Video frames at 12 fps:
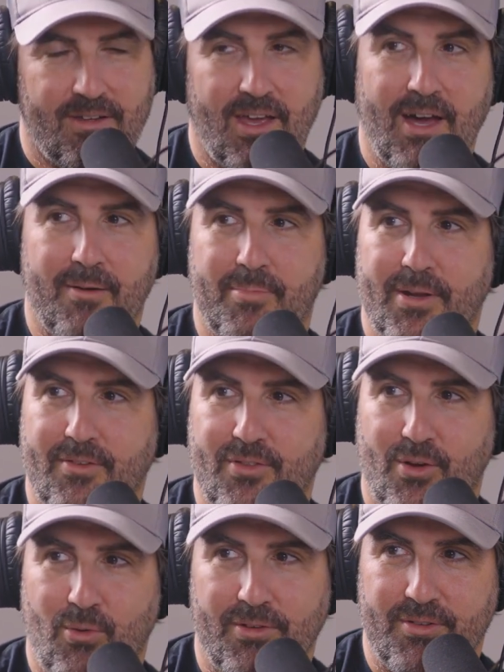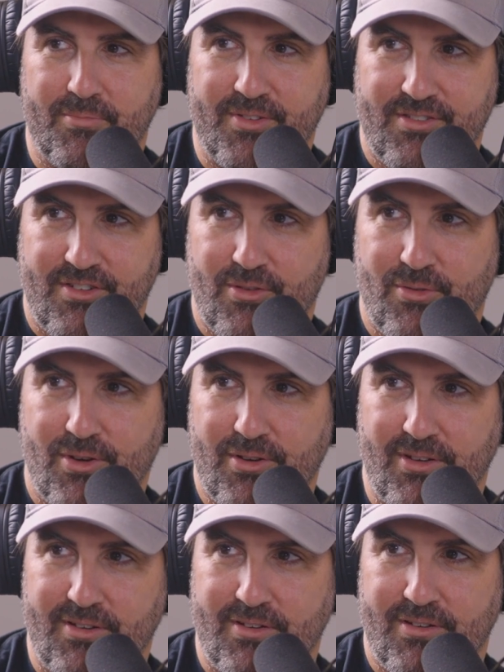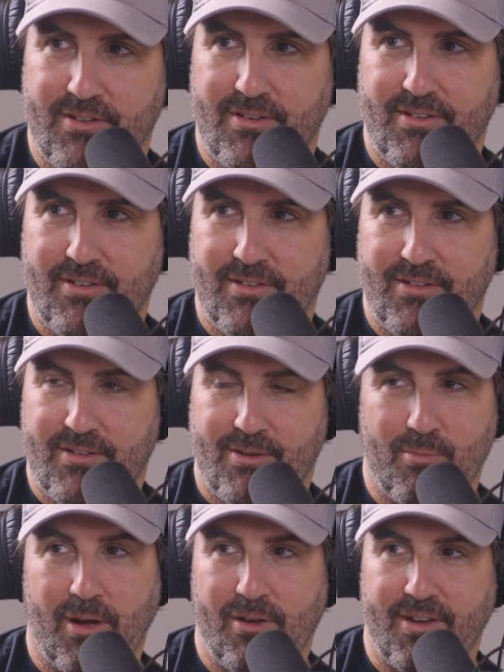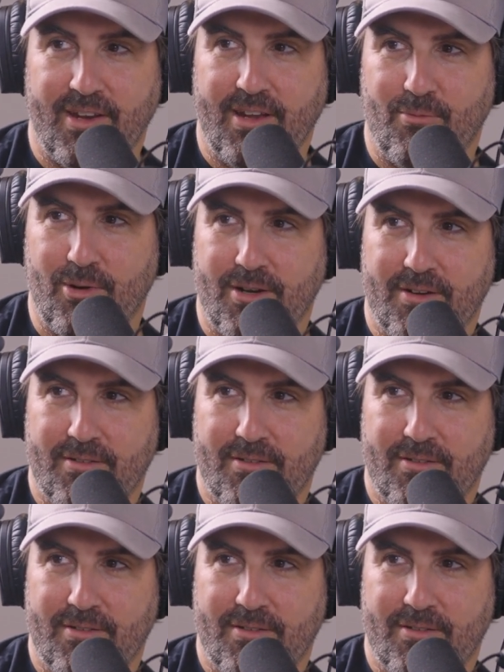Yeah, but if the quantum's so good, you might only need one.